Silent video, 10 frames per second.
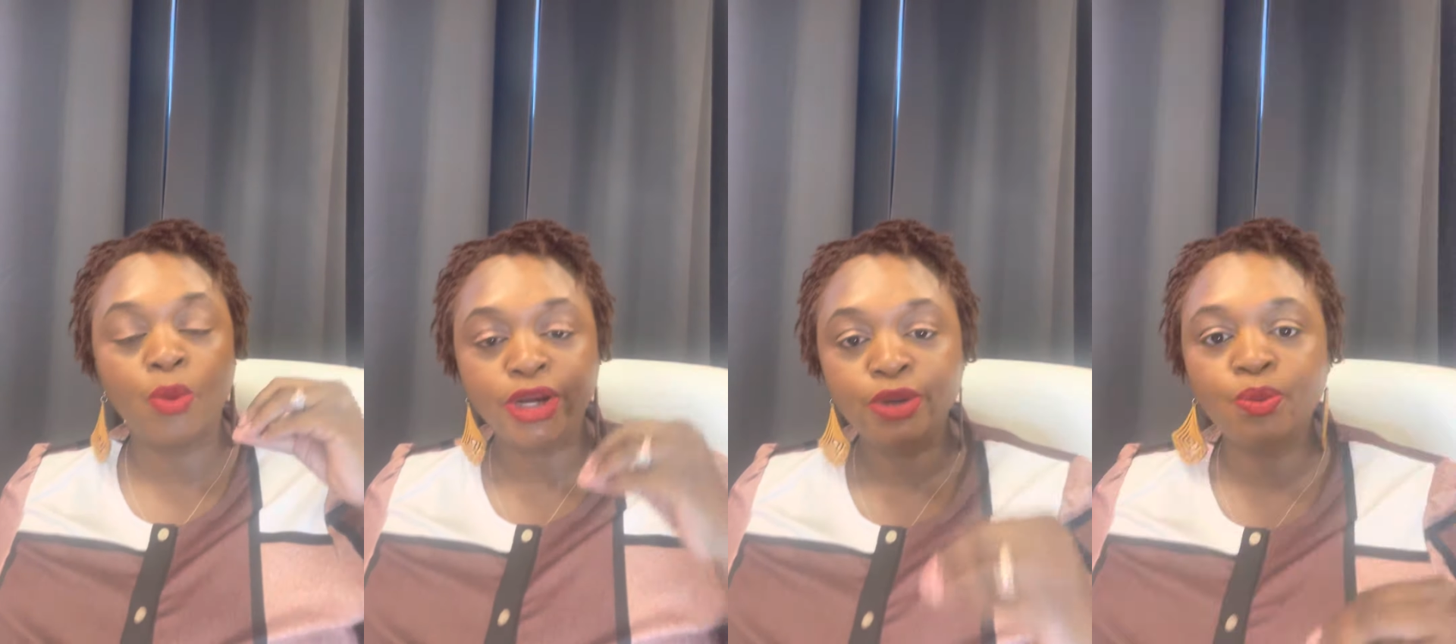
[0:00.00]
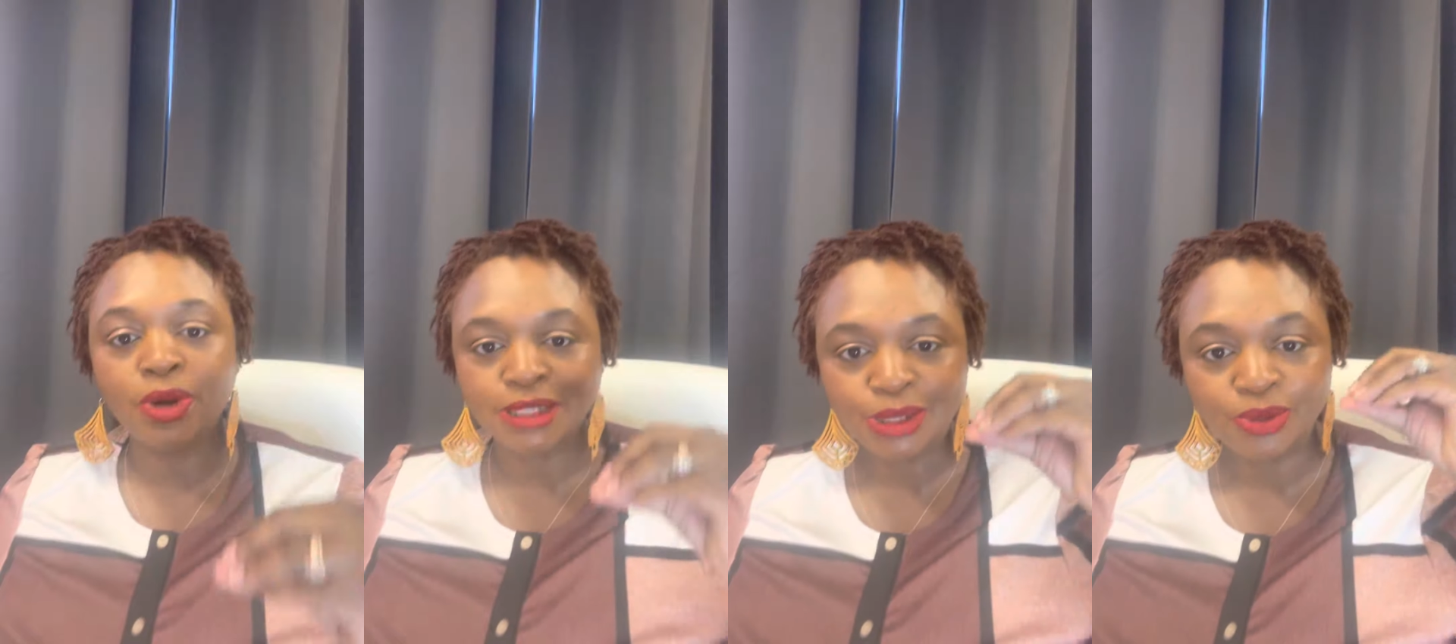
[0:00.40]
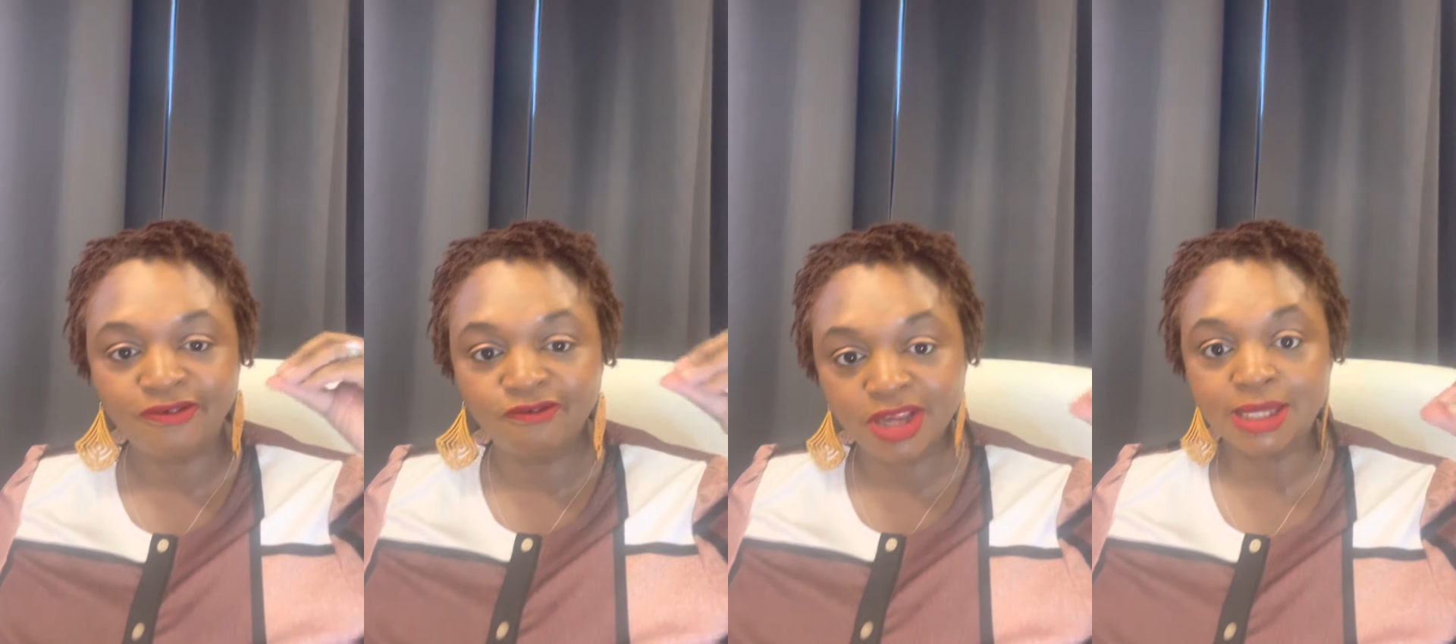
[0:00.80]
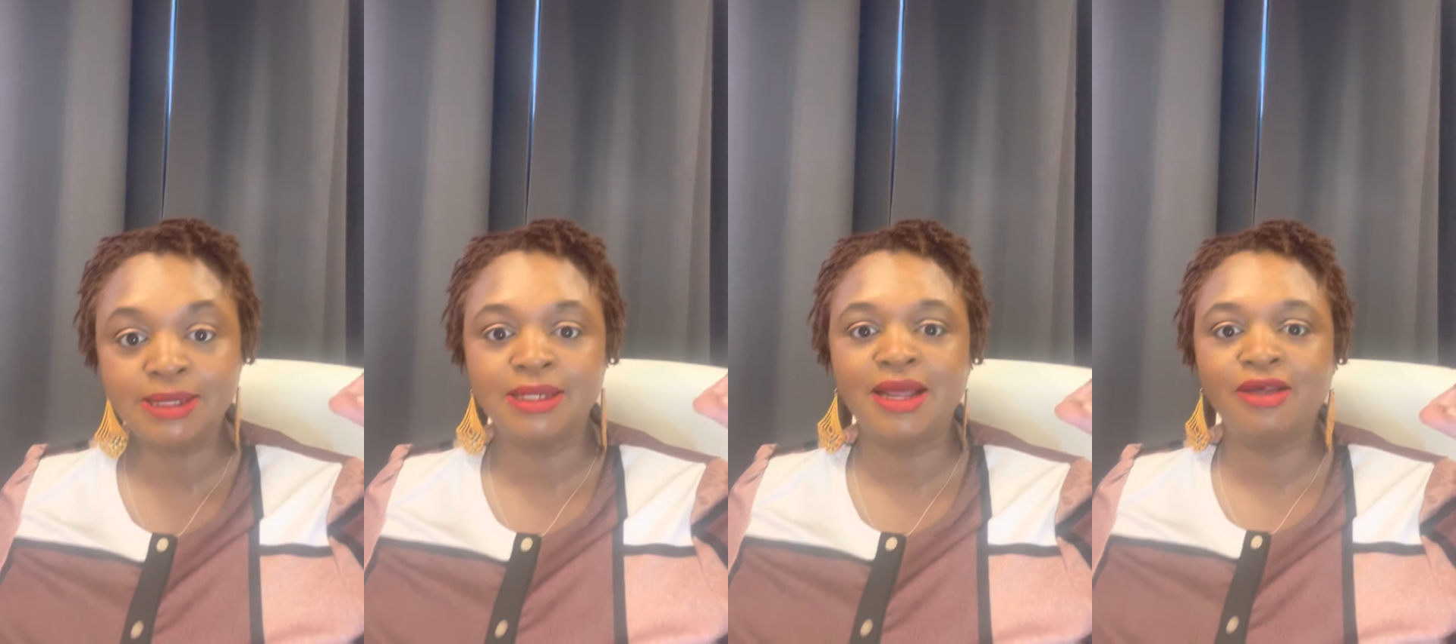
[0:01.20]
when you want to
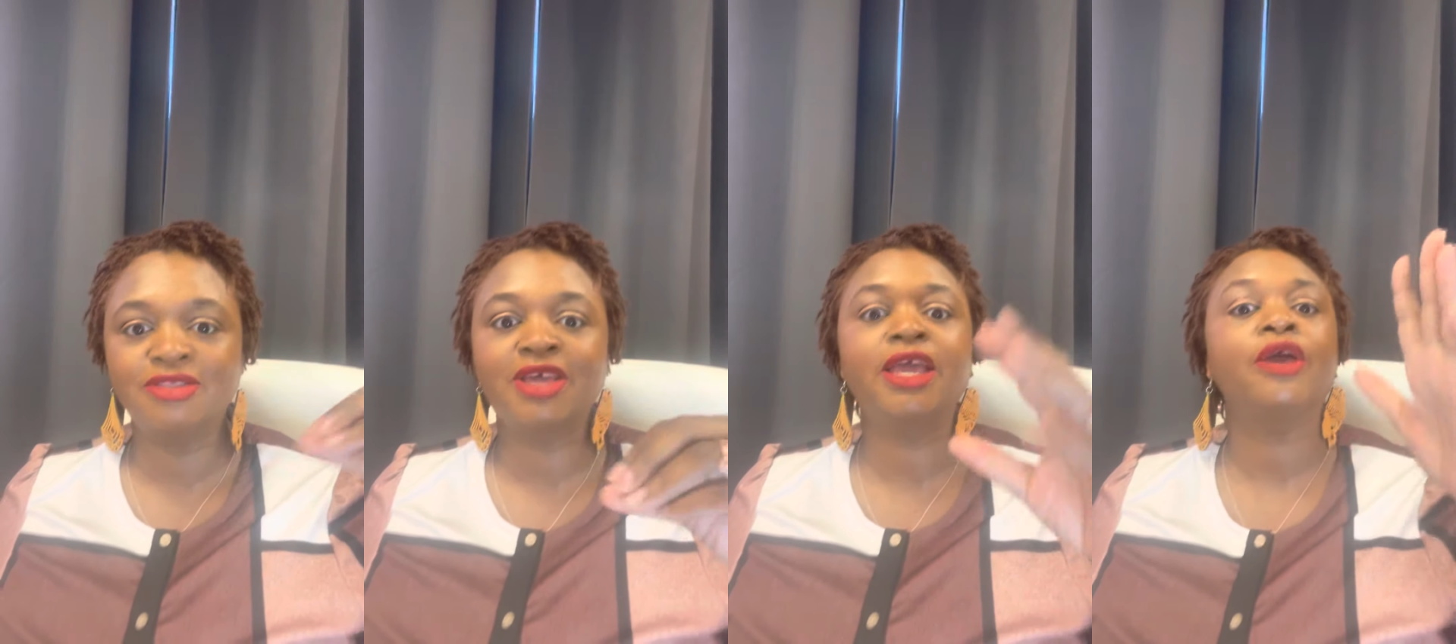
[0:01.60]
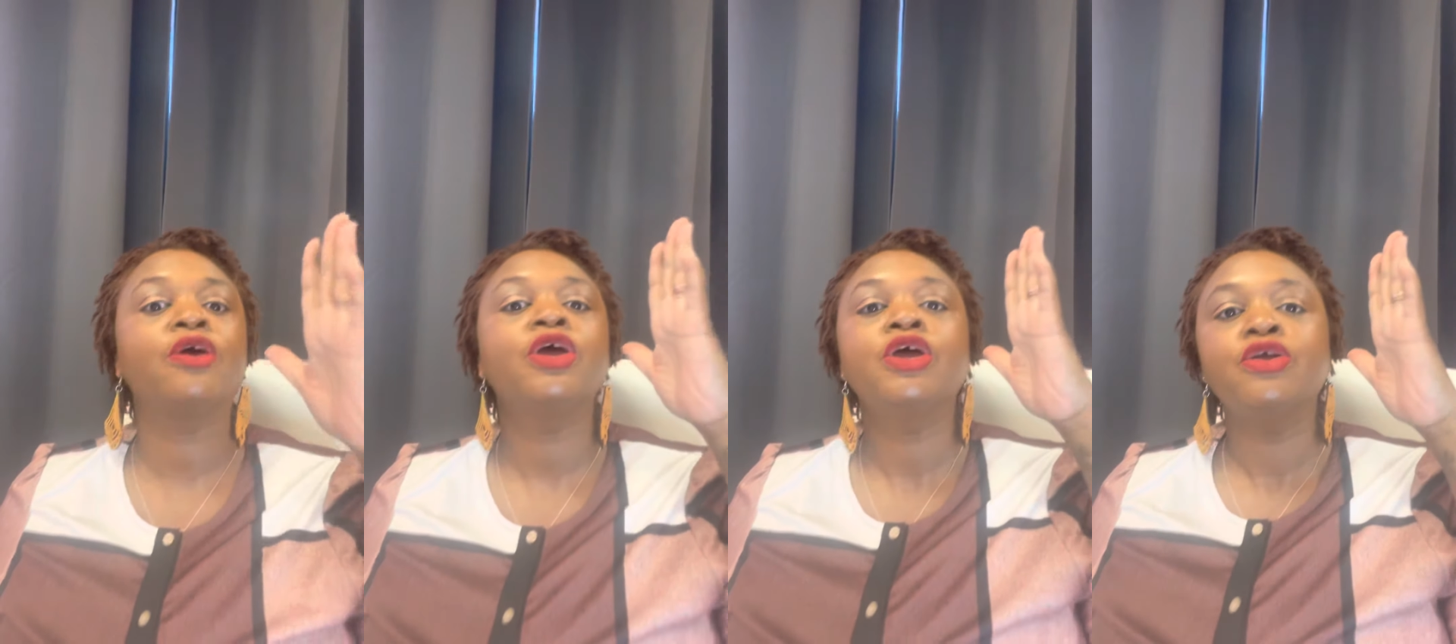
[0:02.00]
advance in healthcare,